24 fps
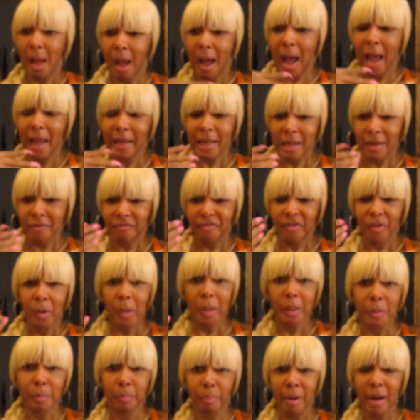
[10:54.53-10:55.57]
I didn't feel
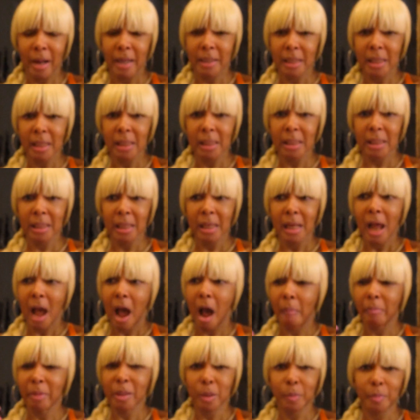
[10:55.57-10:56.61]
his presence.
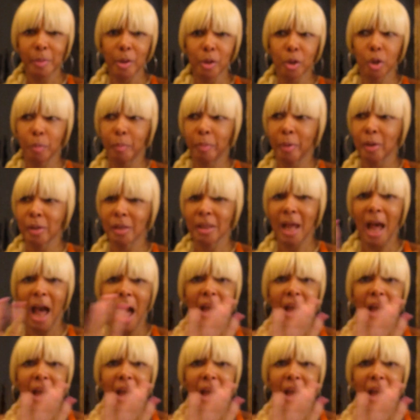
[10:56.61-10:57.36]
I'm a spiritual person.